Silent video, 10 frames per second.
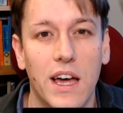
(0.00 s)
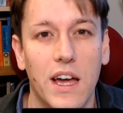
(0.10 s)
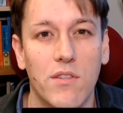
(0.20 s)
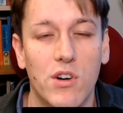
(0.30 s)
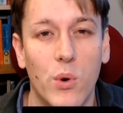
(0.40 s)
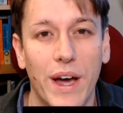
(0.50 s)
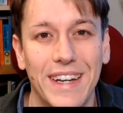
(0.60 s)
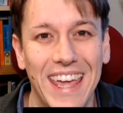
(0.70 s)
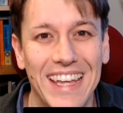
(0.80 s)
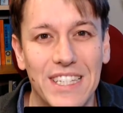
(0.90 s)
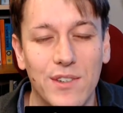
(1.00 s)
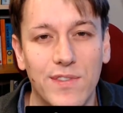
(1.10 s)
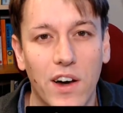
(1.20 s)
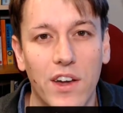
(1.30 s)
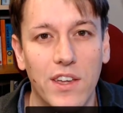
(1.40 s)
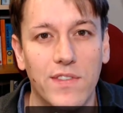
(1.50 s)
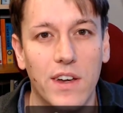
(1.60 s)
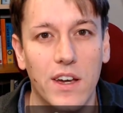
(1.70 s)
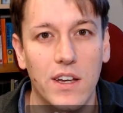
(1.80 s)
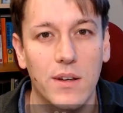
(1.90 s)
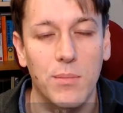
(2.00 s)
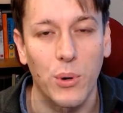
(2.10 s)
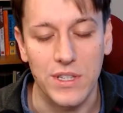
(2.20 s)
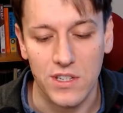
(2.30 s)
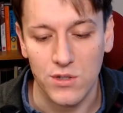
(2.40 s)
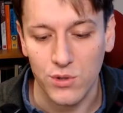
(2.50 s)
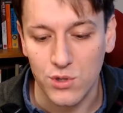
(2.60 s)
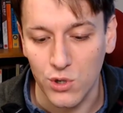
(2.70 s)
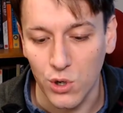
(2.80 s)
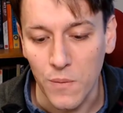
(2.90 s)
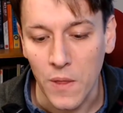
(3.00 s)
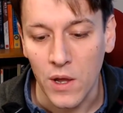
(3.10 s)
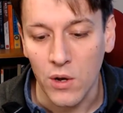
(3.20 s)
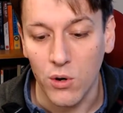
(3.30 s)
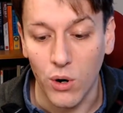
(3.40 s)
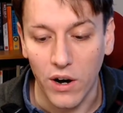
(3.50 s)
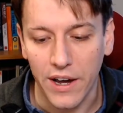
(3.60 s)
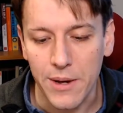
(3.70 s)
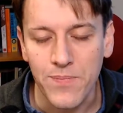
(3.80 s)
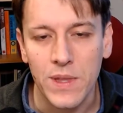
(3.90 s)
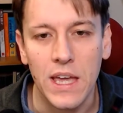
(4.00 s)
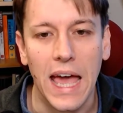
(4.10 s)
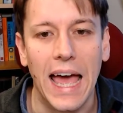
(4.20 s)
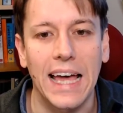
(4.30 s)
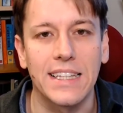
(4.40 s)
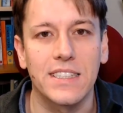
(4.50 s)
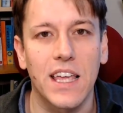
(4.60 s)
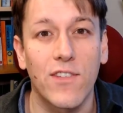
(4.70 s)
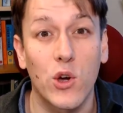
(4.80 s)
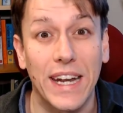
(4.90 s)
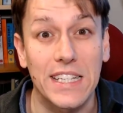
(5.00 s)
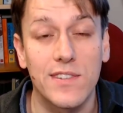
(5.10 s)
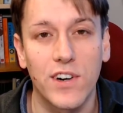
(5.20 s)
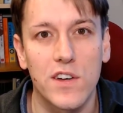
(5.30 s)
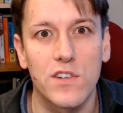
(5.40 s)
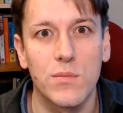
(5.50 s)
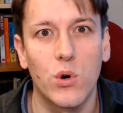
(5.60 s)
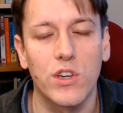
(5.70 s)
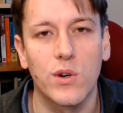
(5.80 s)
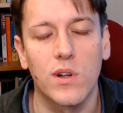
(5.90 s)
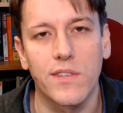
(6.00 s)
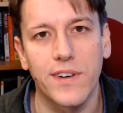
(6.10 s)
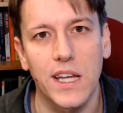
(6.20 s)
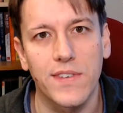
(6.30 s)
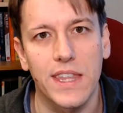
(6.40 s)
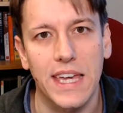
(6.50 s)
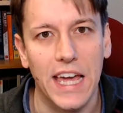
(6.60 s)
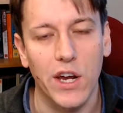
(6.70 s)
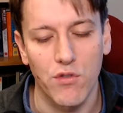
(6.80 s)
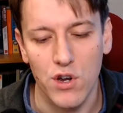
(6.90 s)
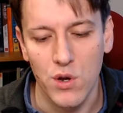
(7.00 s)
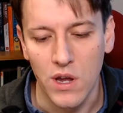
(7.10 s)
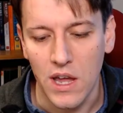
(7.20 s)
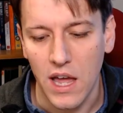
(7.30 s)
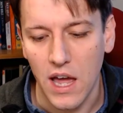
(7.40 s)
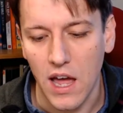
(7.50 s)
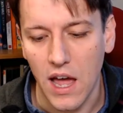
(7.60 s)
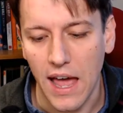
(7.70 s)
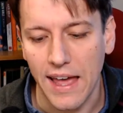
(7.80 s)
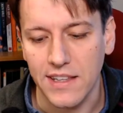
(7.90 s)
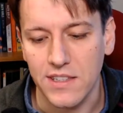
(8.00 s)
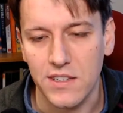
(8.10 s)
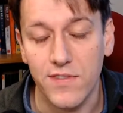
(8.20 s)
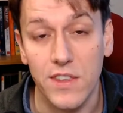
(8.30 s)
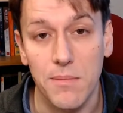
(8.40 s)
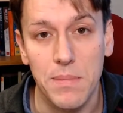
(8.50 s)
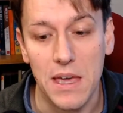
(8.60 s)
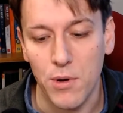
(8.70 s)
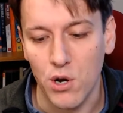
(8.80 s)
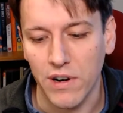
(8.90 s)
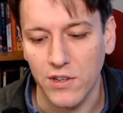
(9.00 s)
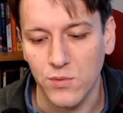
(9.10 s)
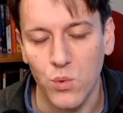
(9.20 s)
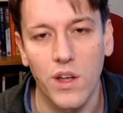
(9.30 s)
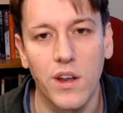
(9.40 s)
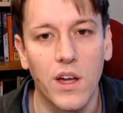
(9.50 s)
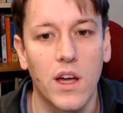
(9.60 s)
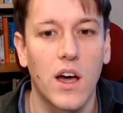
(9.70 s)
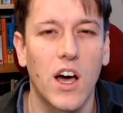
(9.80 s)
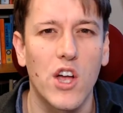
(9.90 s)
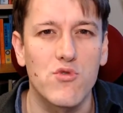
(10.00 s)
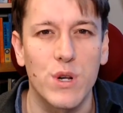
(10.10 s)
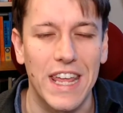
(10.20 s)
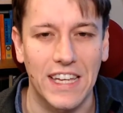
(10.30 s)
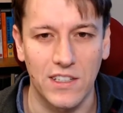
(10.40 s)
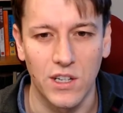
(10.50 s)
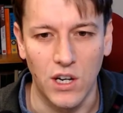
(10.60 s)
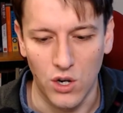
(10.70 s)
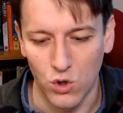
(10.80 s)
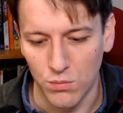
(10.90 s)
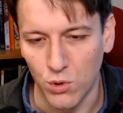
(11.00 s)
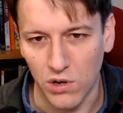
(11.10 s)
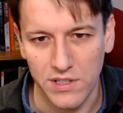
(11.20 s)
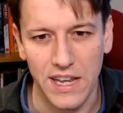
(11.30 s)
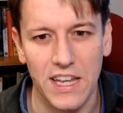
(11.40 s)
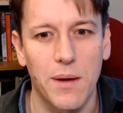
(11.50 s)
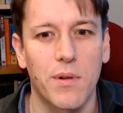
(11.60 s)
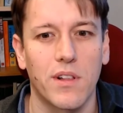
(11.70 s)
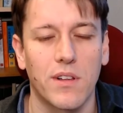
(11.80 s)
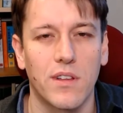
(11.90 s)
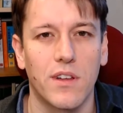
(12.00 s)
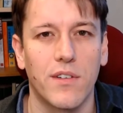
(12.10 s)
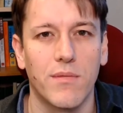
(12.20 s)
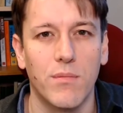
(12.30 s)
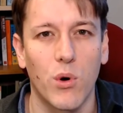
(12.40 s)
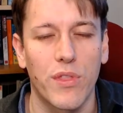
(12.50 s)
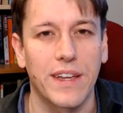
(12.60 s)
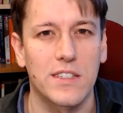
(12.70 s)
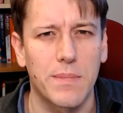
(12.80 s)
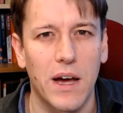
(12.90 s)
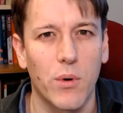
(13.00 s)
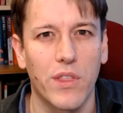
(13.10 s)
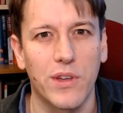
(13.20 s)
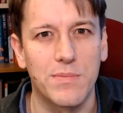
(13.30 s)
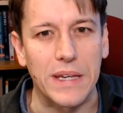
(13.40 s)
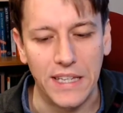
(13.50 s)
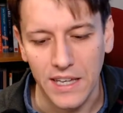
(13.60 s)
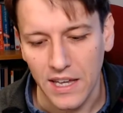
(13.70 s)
required 85 points as your score or higher. And if you've got 85 or more, you qualify for the Kangaroo, and for the BMO round 1, 108 or more. I'll say a couple of more things about what those mean